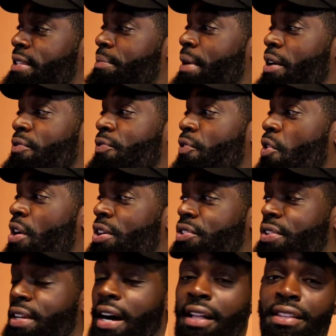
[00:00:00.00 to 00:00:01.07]
It's about
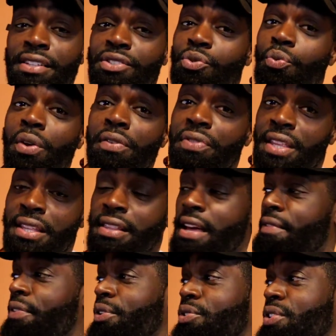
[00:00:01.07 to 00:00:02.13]
$400 with the
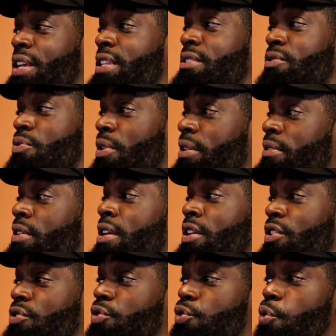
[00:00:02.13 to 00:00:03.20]
inline filter, and you can
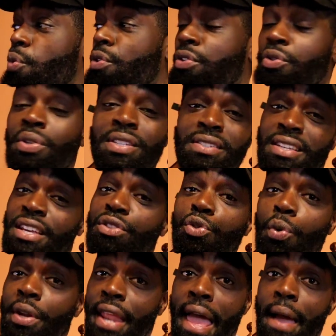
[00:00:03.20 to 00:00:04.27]
do it. You can see
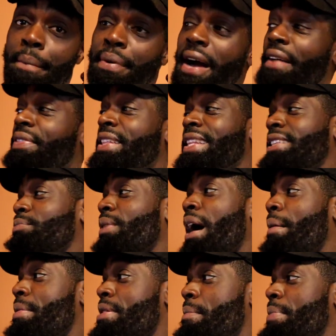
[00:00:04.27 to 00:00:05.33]
it through an app. I think that's
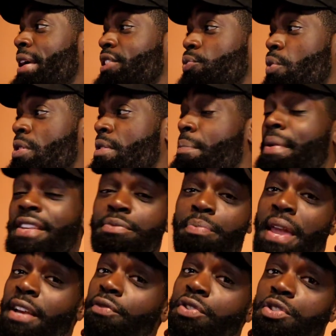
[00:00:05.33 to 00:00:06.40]
probably the best one, the
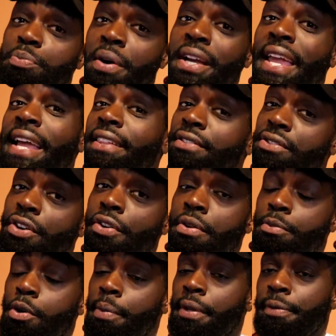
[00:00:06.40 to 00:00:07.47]
best bang for its buck at this
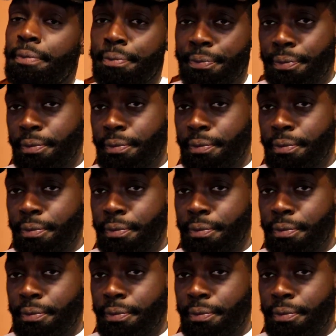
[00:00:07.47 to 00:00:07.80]
current moment.